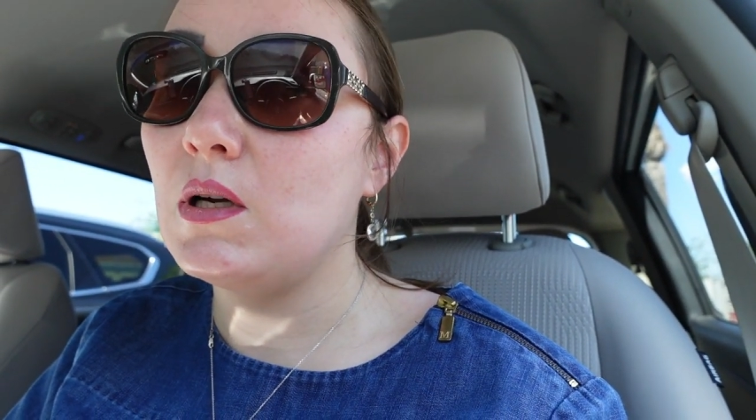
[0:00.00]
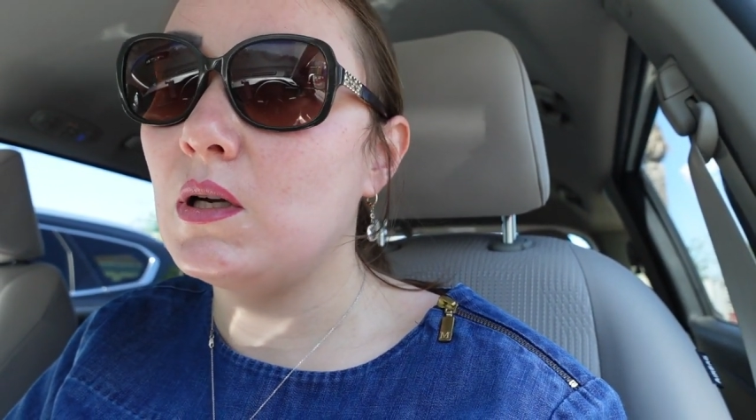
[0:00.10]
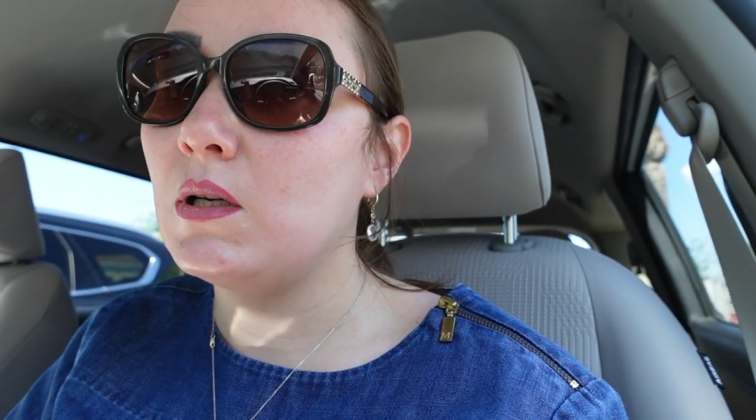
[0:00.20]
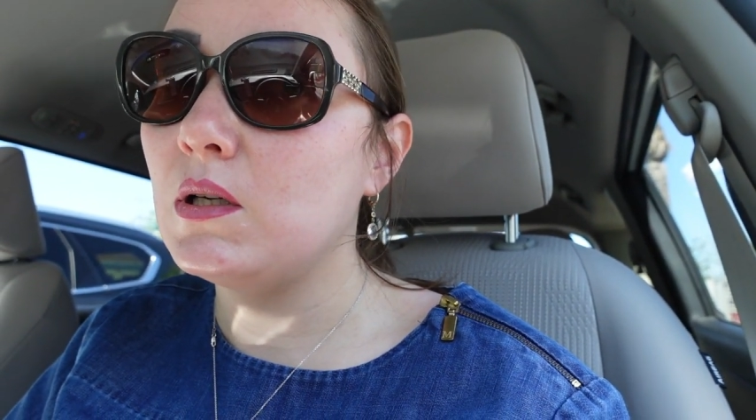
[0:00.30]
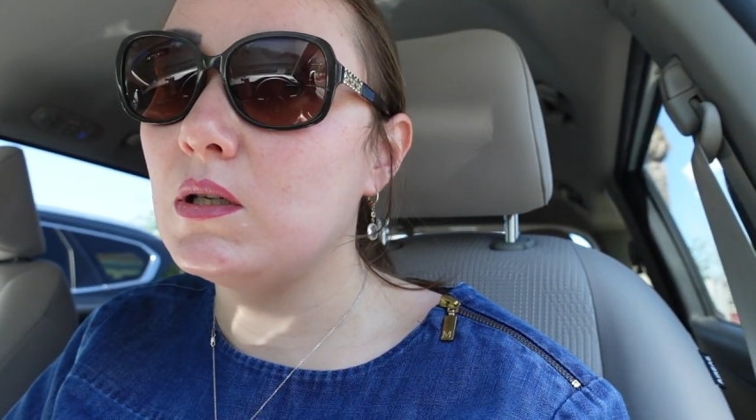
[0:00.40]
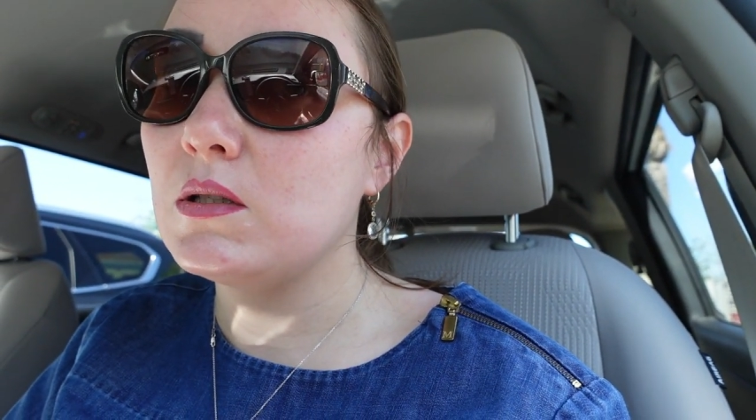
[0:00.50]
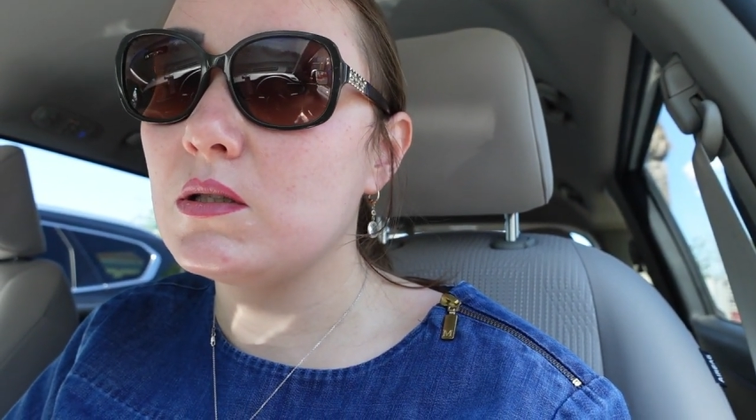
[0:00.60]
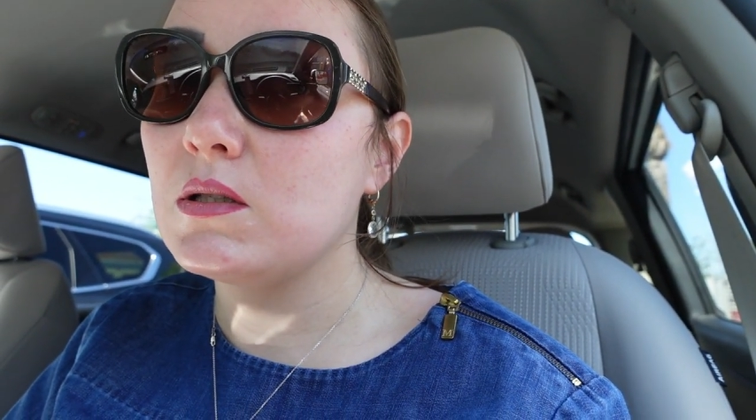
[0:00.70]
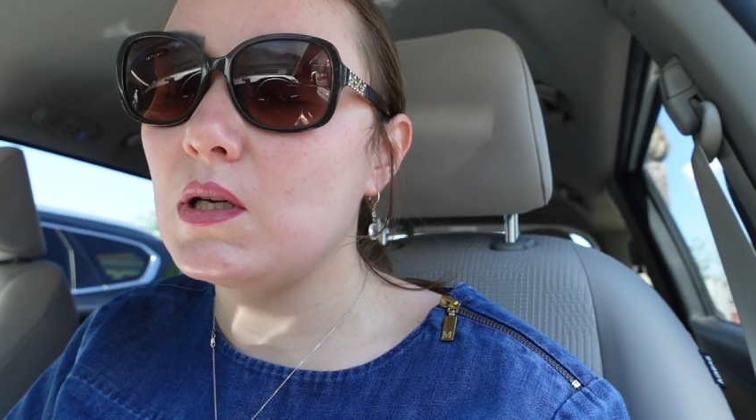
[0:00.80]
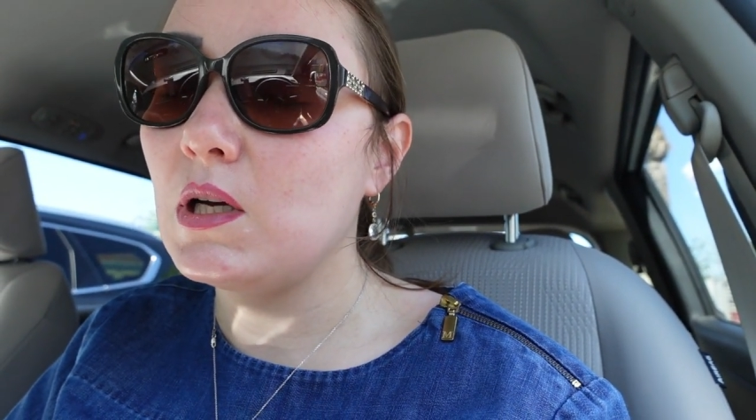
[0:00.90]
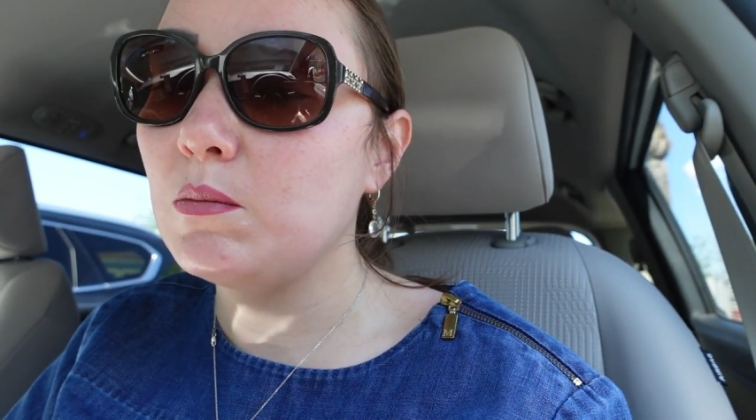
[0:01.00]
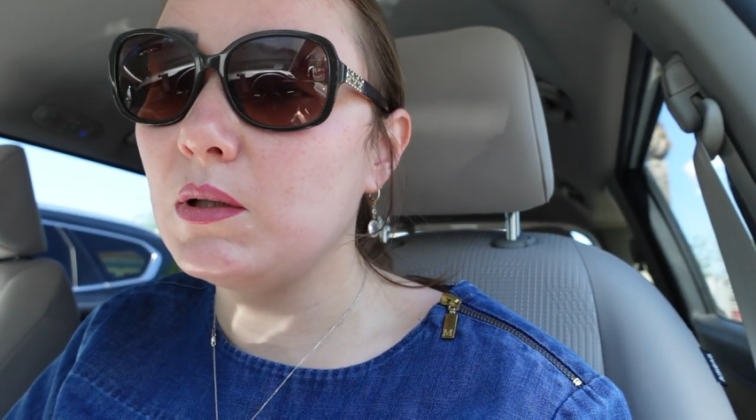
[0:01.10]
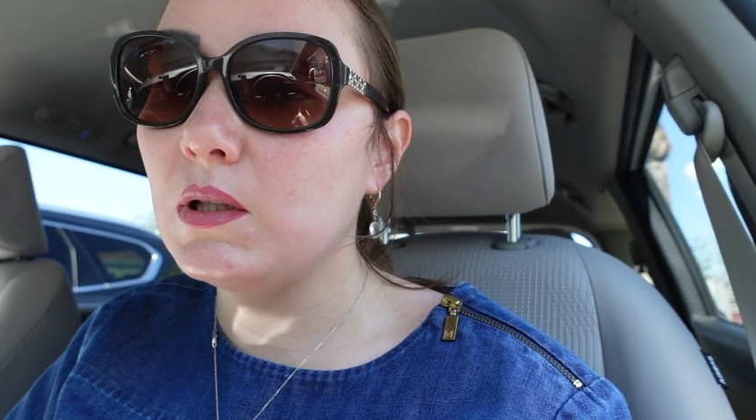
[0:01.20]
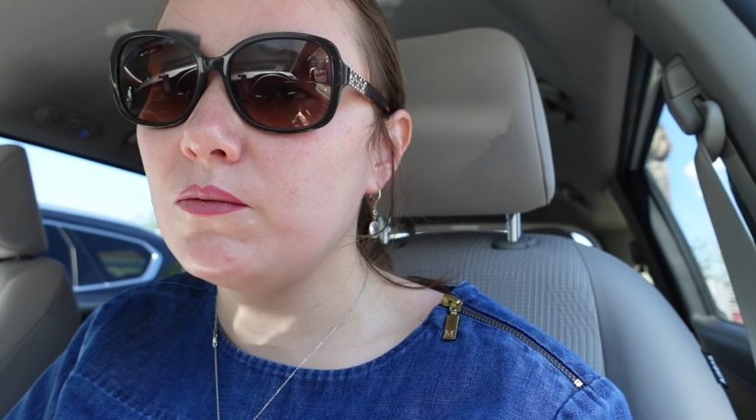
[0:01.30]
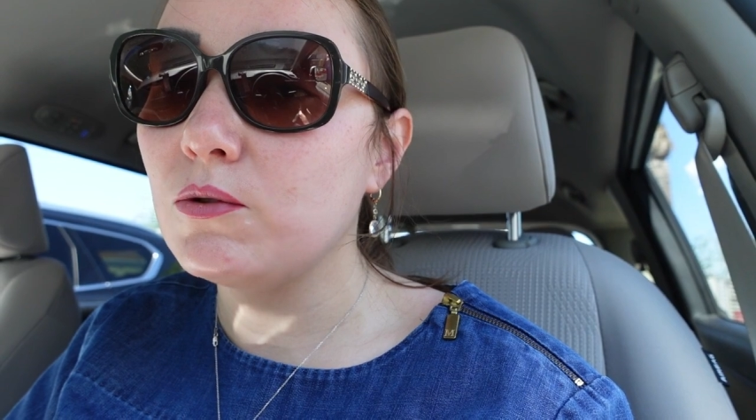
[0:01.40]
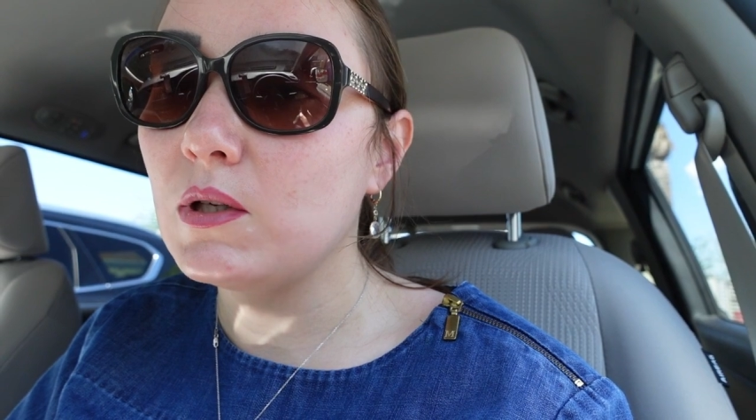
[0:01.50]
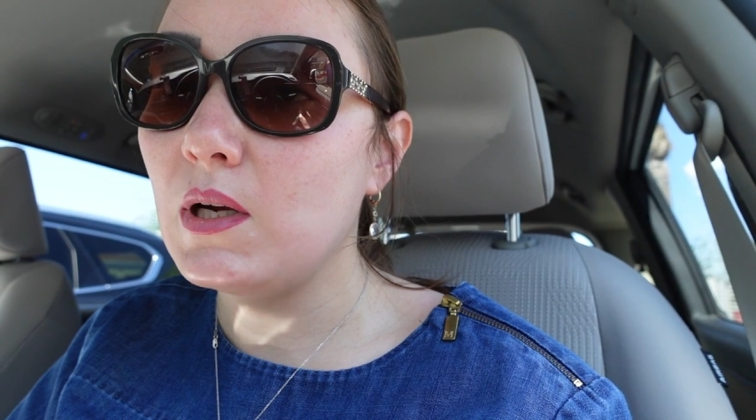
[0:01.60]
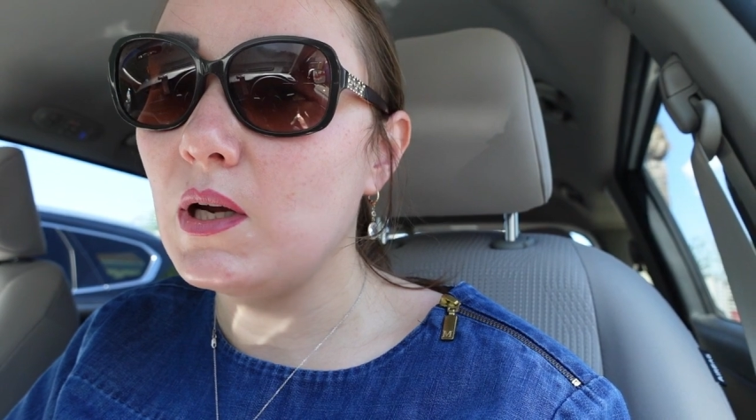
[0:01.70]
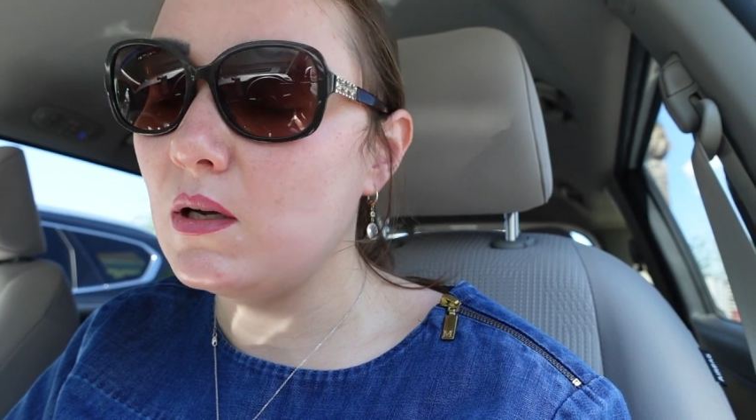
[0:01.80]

and it's I believe for